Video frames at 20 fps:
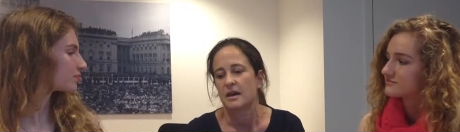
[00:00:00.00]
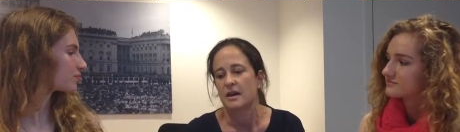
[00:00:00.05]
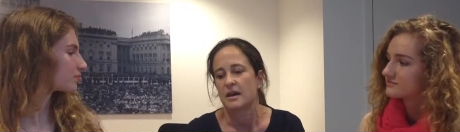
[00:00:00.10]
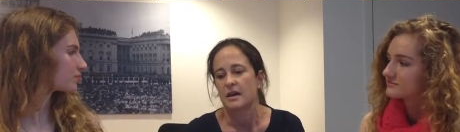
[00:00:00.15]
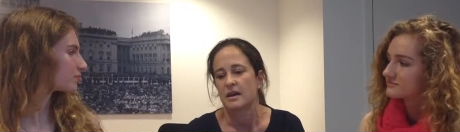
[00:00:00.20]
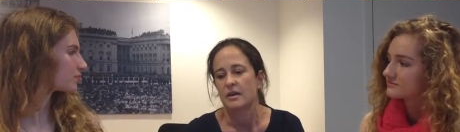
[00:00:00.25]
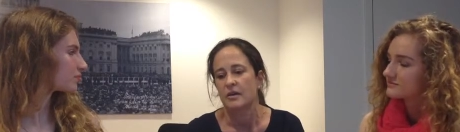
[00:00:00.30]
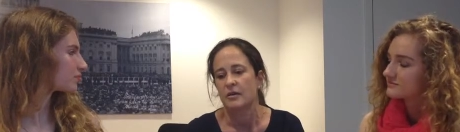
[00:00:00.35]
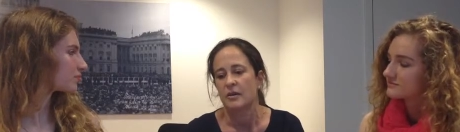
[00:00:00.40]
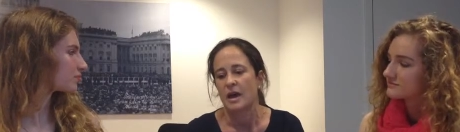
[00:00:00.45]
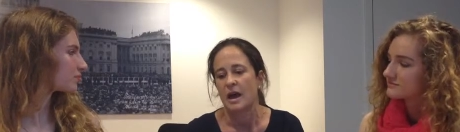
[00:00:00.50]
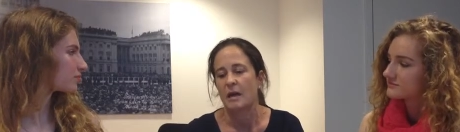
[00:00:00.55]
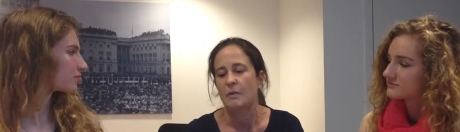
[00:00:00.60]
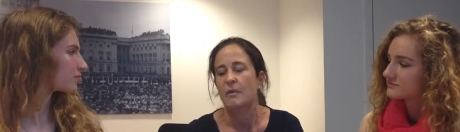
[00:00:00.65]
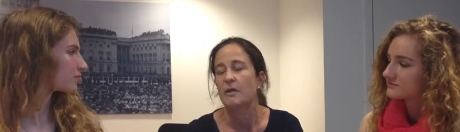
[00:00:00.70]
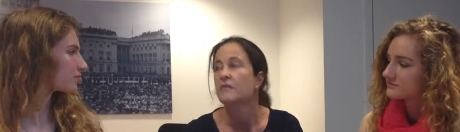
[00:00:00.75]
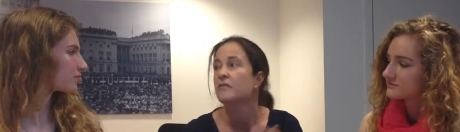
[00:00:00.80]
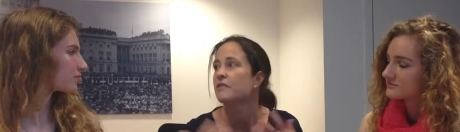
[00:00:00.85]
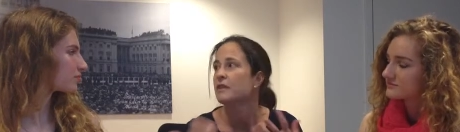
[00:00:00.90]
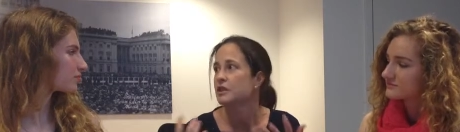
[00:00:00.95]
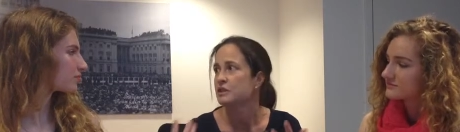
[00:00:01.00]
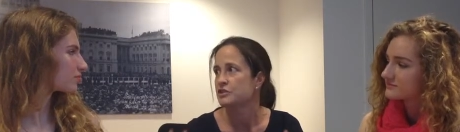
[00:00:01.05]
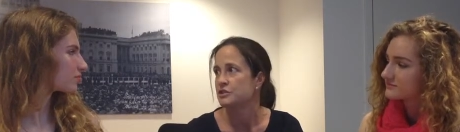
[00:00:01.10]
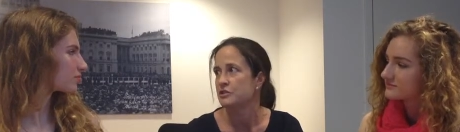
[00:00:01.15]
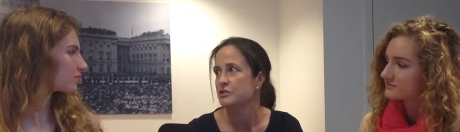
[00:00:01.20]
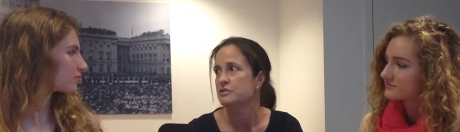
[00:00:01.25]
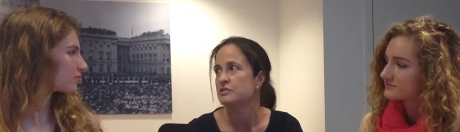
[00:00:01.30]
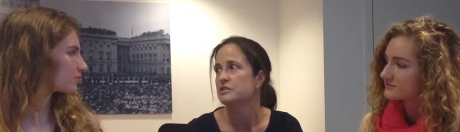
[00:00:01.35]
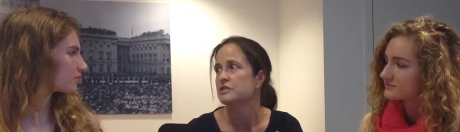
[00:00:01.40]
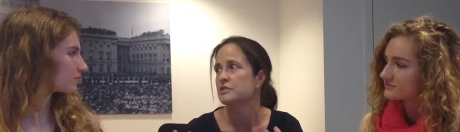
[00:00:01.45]
Speaker 1: uh, however I
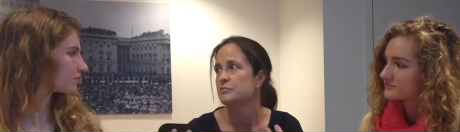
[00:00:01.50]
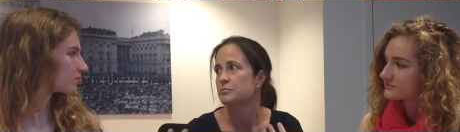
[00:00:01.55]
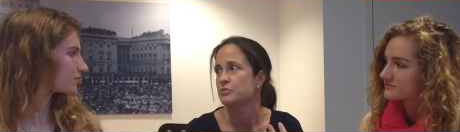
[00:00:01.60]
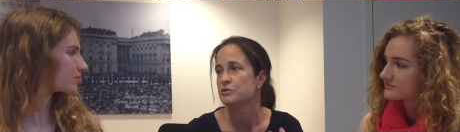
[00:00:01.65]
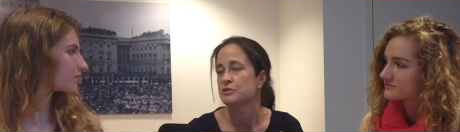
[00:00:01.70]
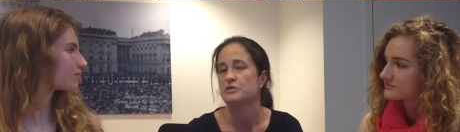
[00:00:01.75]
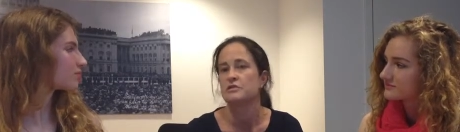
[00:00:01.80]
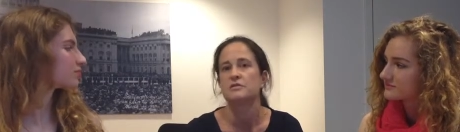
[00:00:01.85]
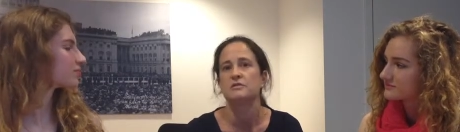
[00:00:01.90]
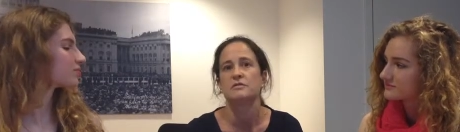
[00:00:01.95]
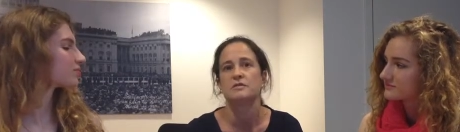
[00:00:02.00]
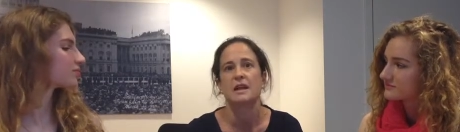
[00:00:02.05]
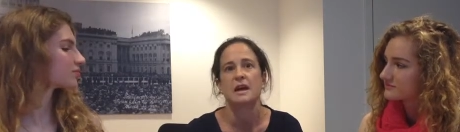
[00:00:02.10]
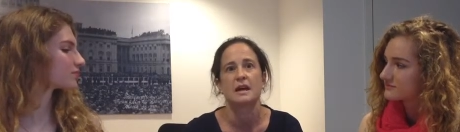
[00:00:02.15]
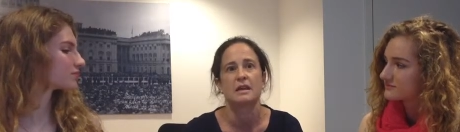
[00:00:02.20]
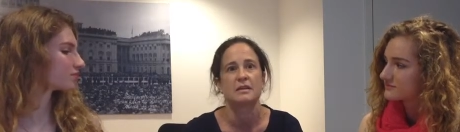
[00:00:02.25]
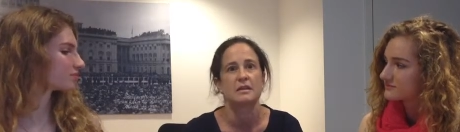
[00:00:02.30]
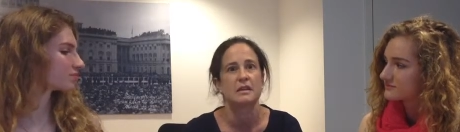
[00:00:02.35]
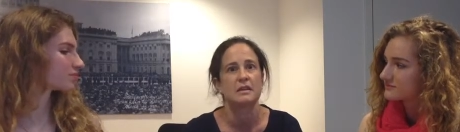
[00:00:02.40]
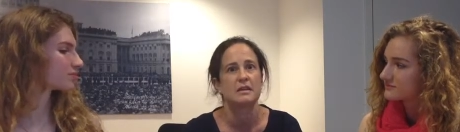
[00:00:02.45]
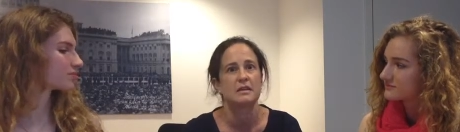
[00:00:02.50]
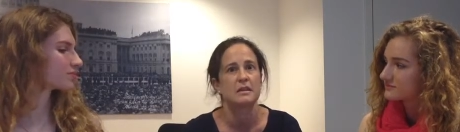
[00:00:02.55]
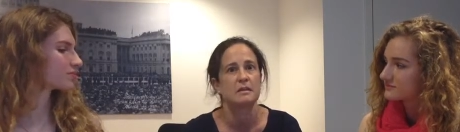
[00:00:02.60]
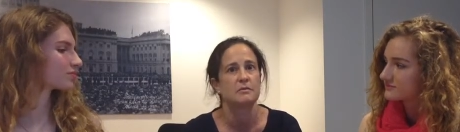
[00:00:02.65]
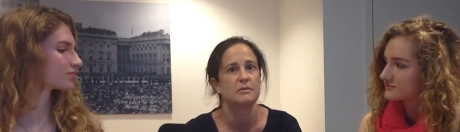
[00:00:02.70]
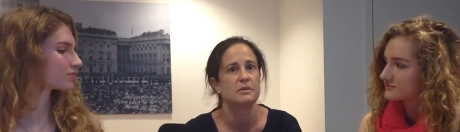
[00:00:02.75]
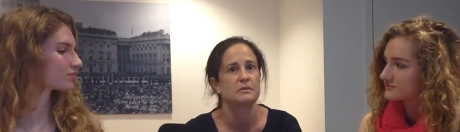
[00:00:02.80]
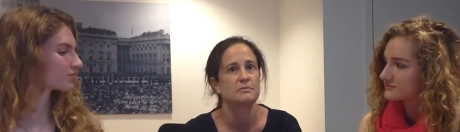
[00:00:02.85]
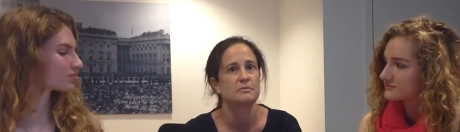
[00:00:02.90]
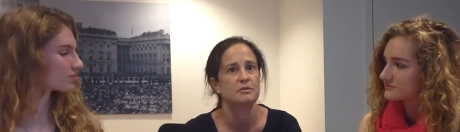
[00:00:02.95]
chose to pursue that, that it
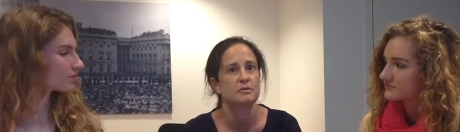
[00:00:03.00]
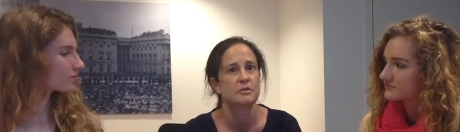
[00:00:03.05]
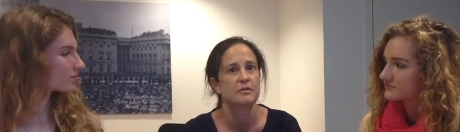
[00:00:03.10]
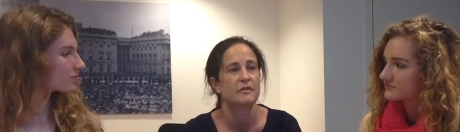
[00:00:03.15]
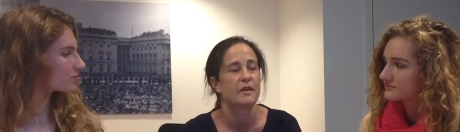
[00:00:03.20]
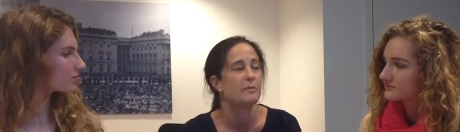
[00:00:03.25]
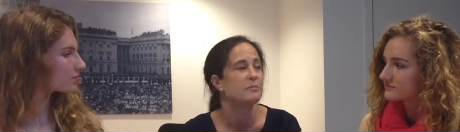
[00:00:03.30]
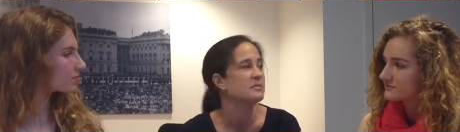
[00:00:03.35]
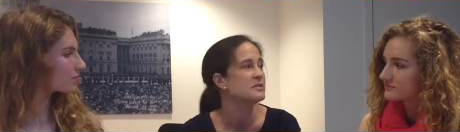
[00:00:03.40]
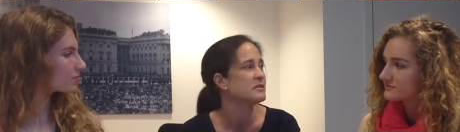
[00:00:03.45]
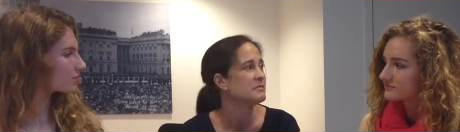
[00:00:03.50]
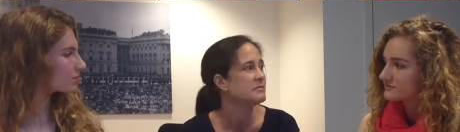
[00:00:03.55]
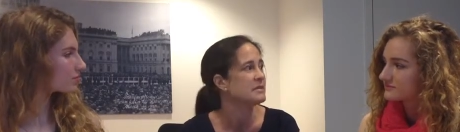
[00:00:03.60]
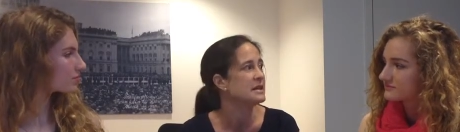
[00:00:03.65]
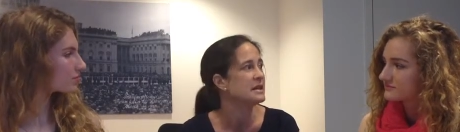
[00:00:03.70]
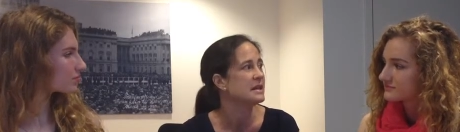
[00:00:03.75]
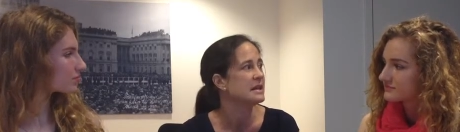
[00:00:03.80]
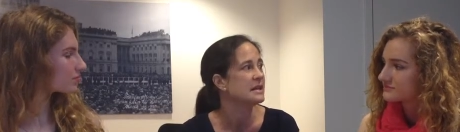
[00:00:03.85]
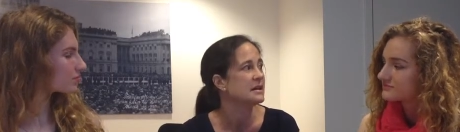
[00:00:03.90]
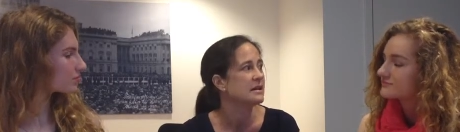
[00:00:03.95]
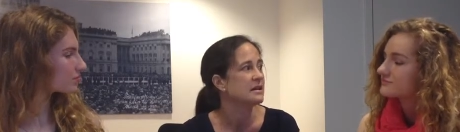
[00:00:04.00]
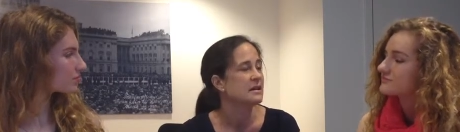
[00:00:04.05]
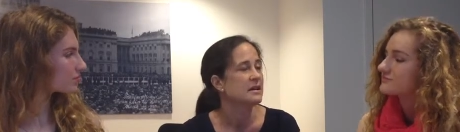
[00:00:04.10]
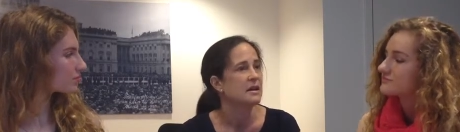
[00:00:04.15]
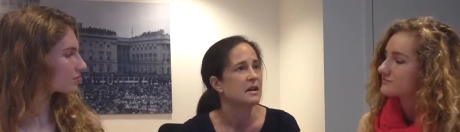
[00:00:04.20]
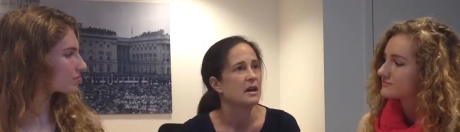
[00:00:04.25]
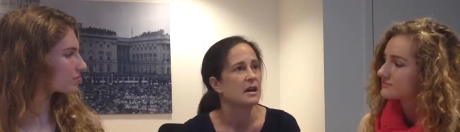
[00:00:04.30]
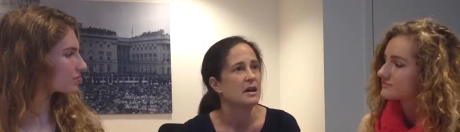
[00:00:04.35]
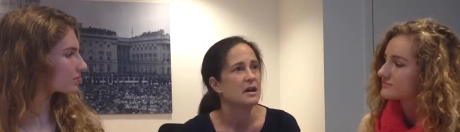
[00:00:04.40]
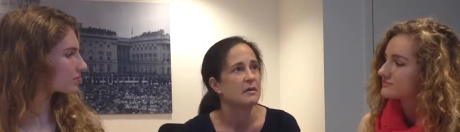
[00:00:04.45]
was sort of up to me
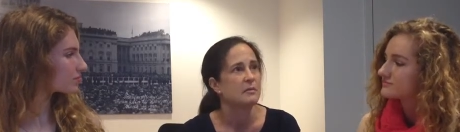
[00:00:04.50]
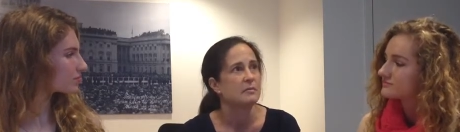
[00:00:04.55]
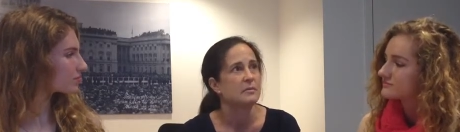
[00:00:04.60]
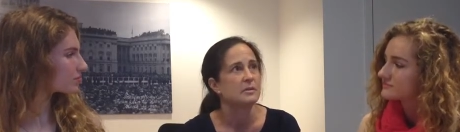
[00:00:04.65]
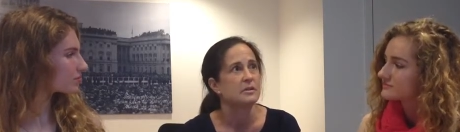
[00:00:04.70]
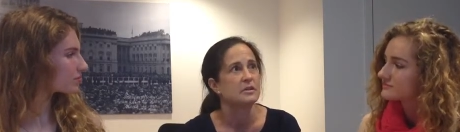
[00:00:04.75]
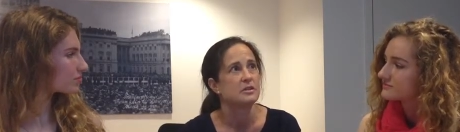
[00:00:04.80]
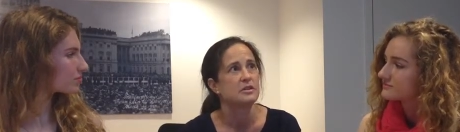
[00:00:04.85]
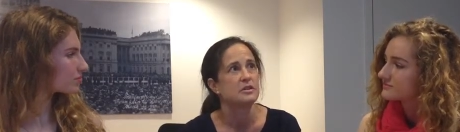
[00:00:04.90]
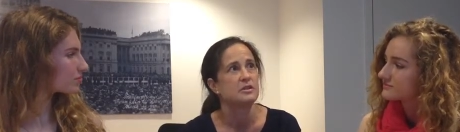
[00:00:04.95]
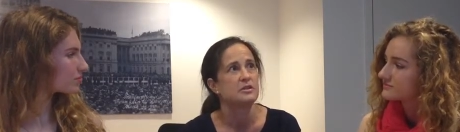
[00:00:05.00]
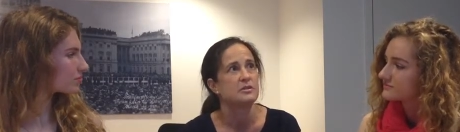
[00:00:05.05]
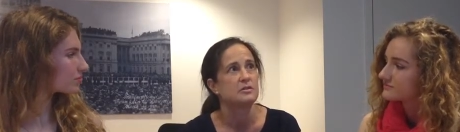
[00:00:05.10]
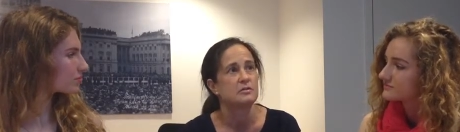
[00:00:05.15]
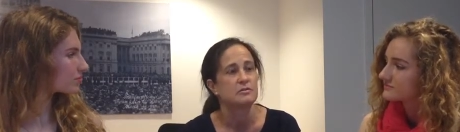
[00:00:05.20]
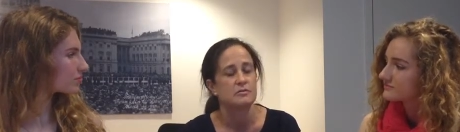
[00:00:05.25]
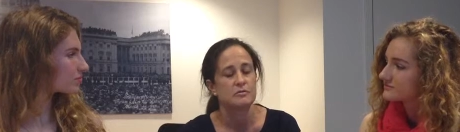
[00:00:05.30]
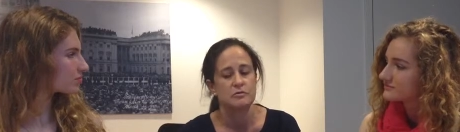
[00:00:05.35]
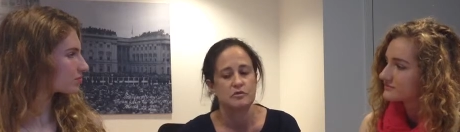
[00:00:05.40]
um, to